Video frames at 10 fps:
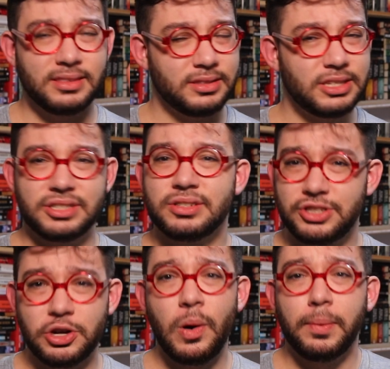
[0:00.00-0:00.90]
This
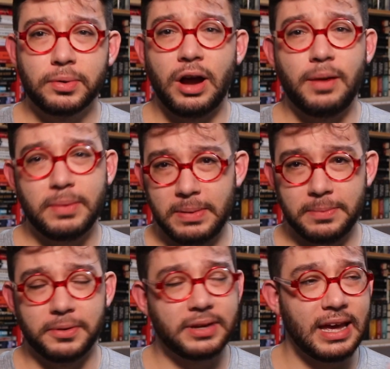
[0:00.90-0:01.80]
Joe Abercrombie,
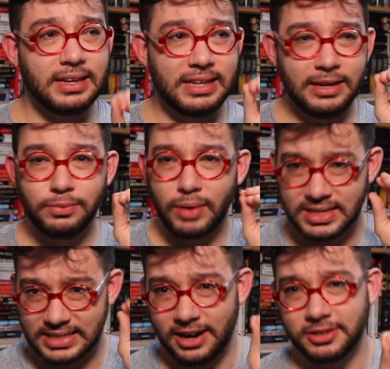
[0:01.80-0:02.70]
people, okay? He
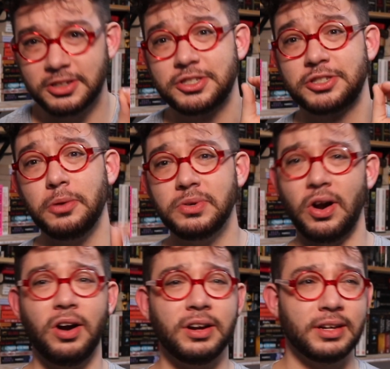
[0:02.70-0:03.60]
writes characters so
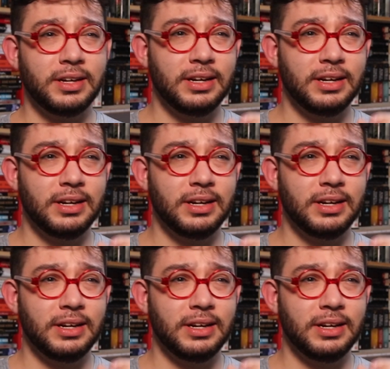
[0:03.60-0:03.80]
dark,